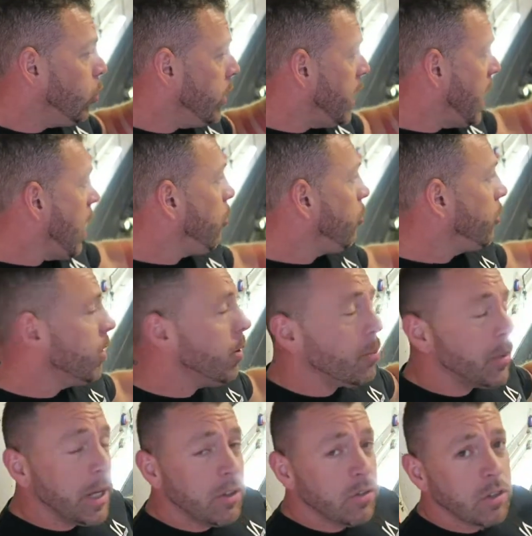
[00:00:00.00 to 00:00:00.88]
We're now going
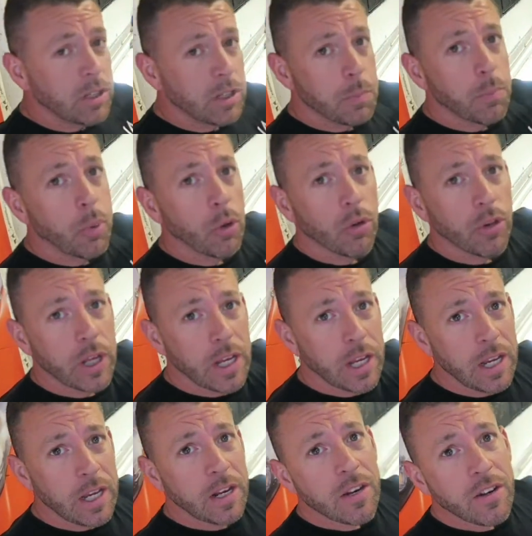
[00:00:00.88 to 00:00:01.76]
to basically put
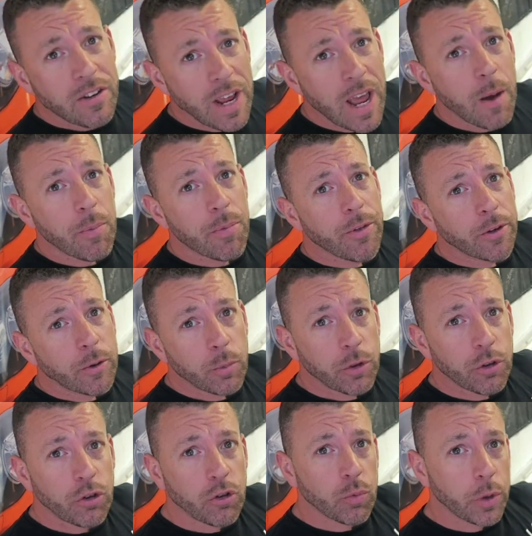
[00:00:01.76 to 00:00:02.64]
the in-depth
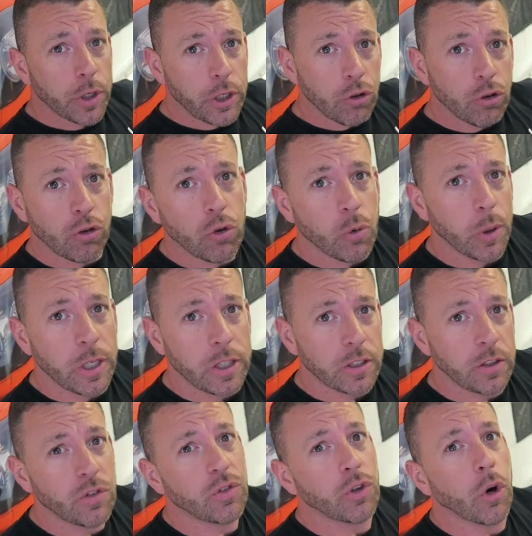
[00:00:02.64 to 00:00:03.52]
on, which is what you just
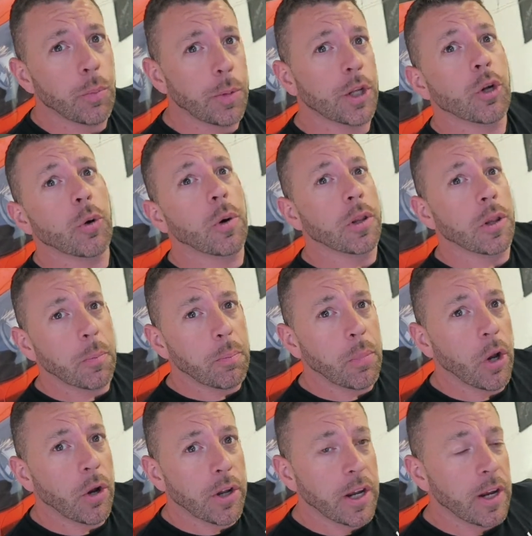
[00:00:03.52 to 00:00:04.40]
quickly saw me do on
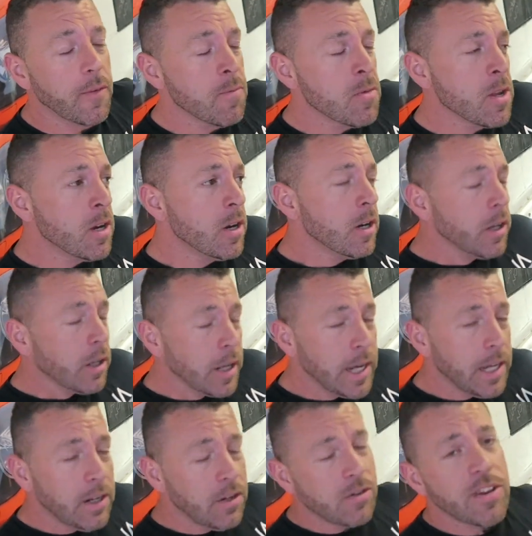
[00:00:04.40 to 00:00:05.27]
the bonnet.
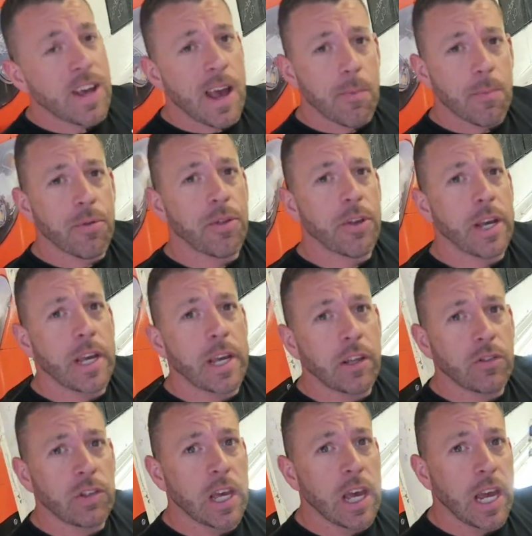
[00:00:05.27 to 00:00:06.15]
In-depth
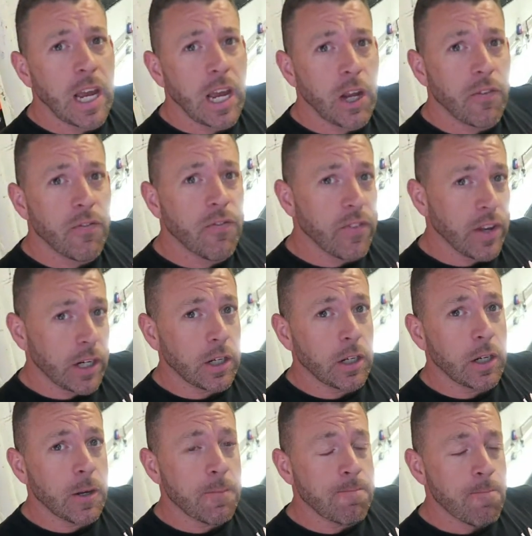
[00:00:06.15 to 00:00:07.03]
is a
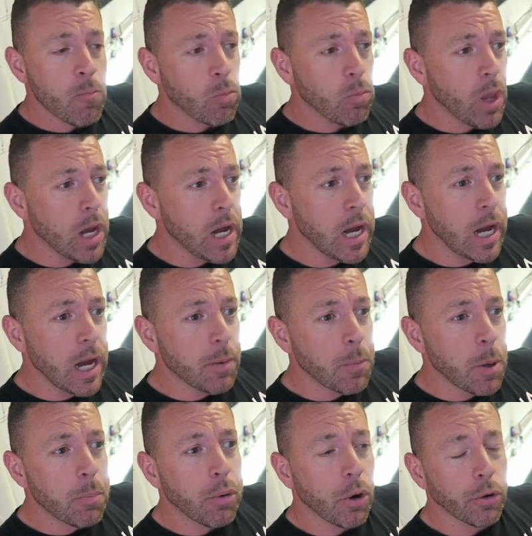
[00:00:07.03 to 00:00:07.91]
filler,
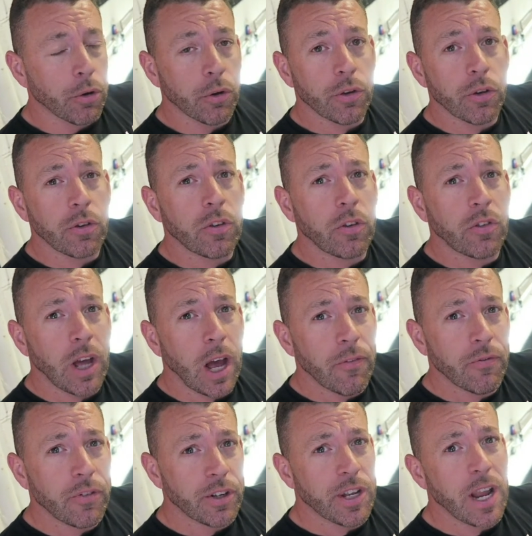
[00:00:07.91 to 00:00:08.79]
a product that's
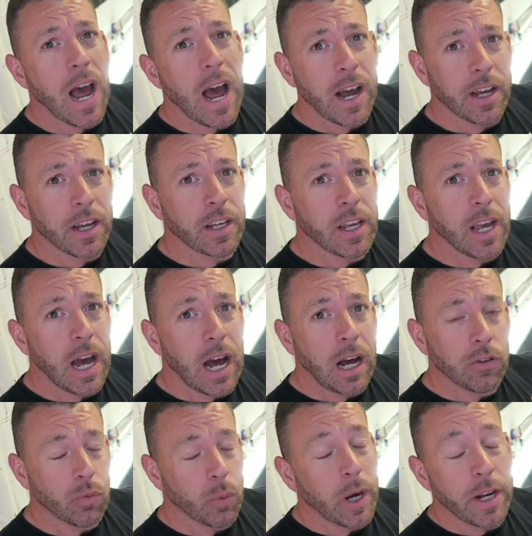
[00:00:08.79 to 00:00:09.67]
designed for darker
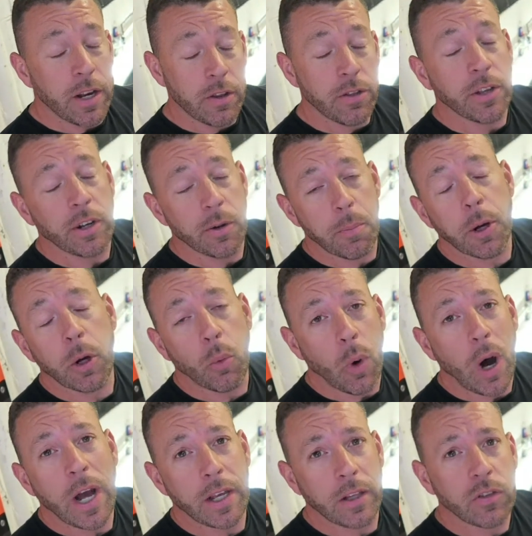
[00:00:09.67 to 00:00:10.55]
cars, well, anything
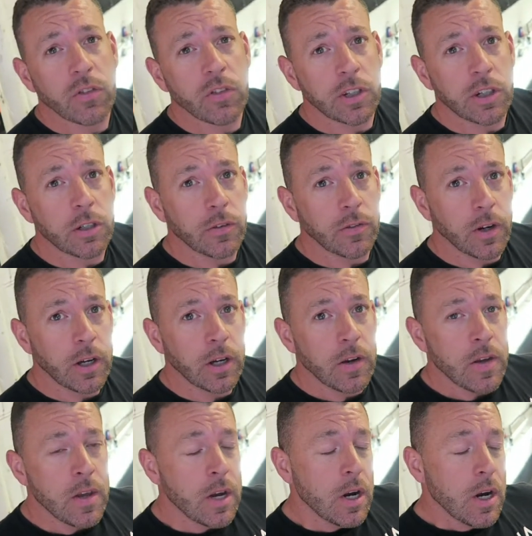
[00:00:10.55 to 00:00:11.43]
but white and
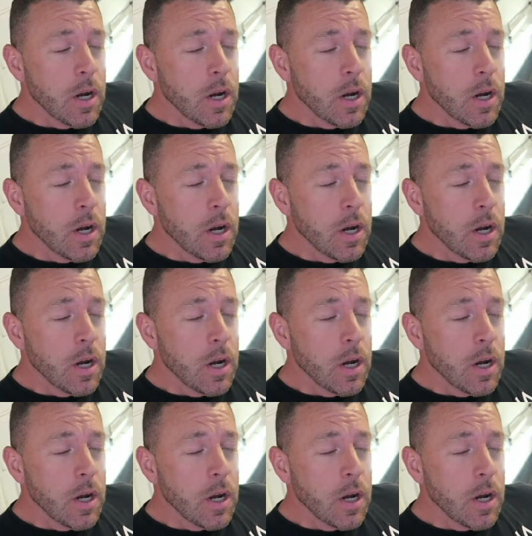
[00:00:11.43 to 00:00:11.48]
silver.